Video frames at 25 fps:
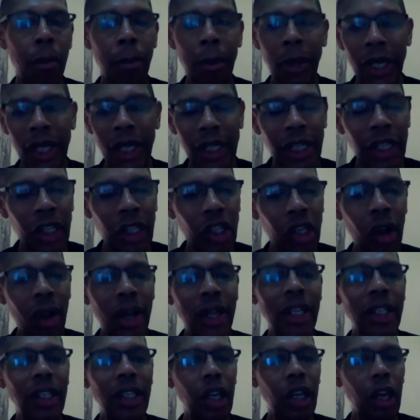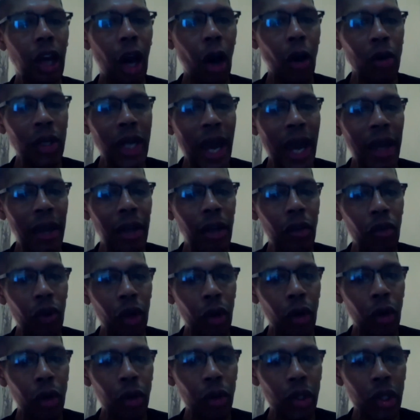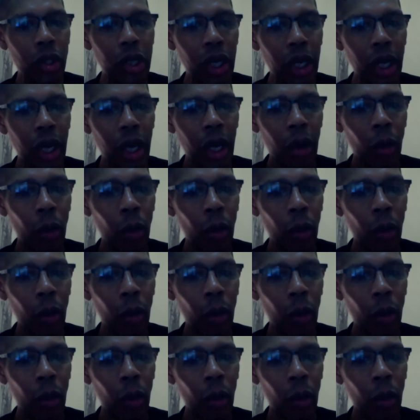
but he decided to go down a route